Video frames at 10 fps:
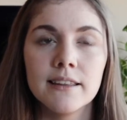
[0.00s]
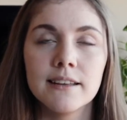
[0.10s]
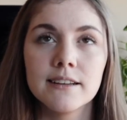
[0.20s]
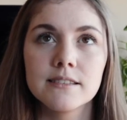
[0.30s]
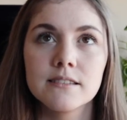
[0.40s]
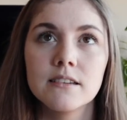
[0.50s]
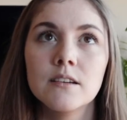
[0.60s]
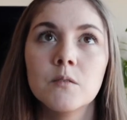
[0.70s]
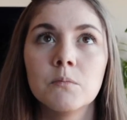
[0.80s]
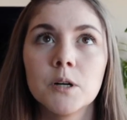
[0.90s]
I think it's
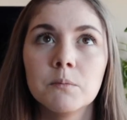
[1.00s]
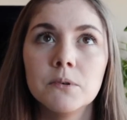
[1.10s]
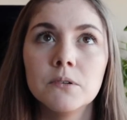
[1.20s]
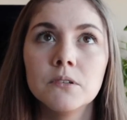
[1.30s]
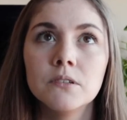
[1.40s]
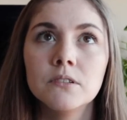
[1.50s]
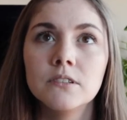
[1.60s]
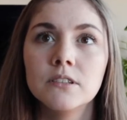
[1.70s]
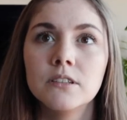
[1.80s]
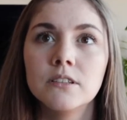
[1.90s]

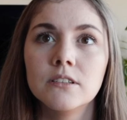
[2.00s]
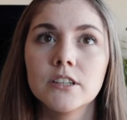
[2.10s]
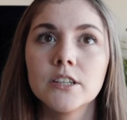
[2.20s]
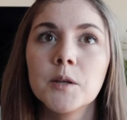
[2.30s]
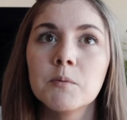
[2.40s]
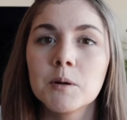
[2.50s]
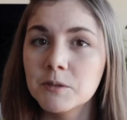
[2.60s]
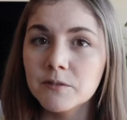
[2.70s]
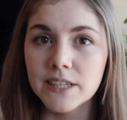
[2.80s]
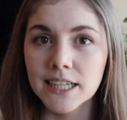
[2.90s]
early
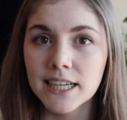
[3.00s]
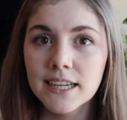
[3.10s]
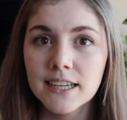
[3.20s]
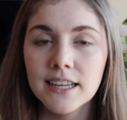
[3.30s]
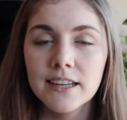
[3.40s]
purple Vienna